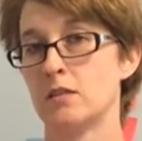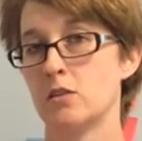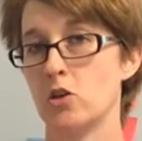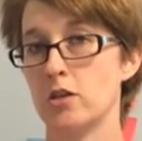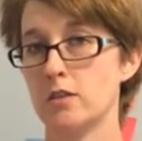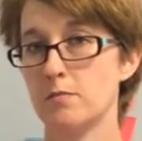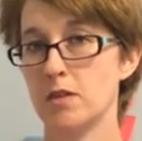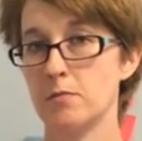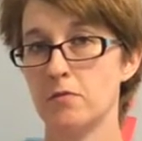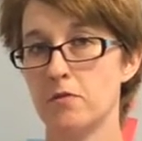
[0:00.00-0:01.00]
Starting
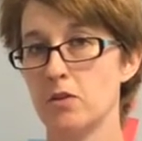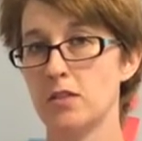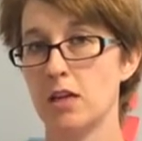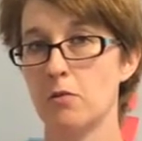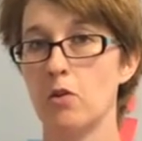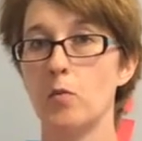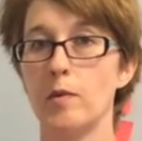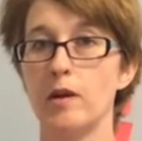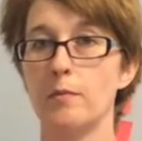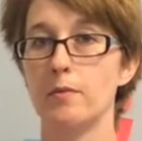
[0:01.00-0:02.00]
September 1st, I will
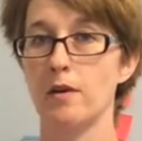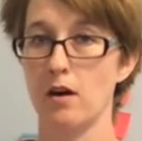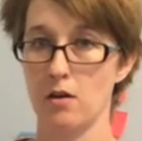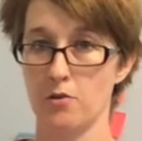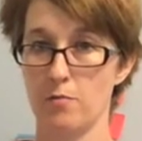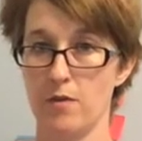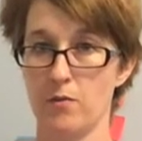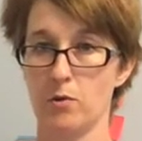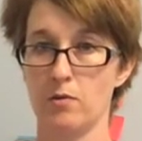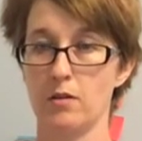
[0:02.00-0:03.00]
open up a 100
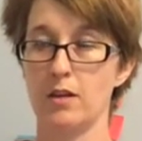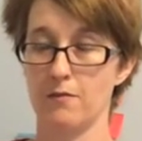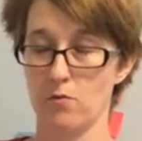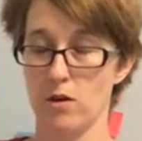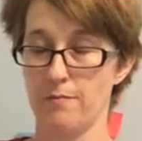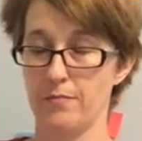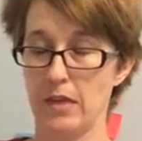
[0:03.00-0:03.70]
member giveaway.